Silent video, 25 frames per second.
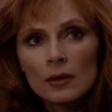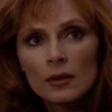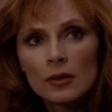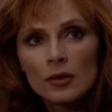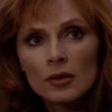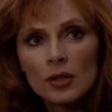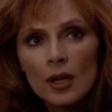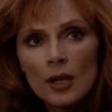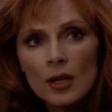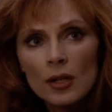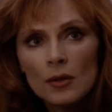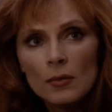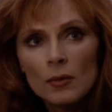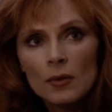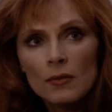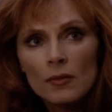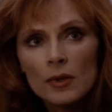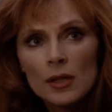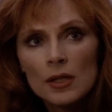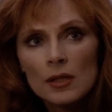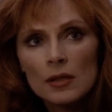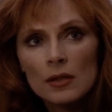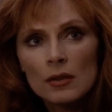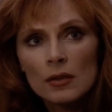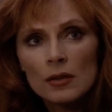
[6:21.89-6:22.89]
Genuine
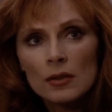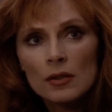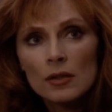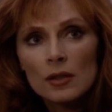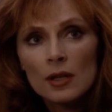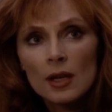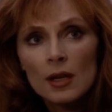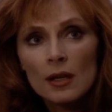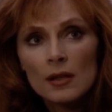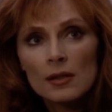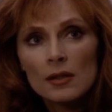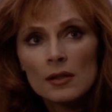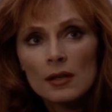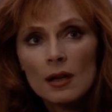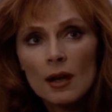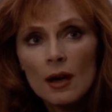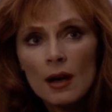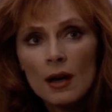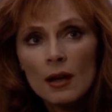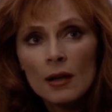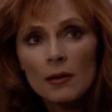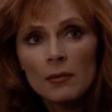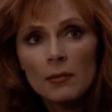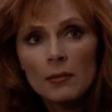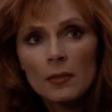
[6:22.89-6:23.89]
research takes
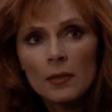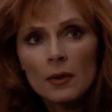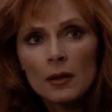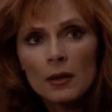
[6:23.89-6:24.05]
time.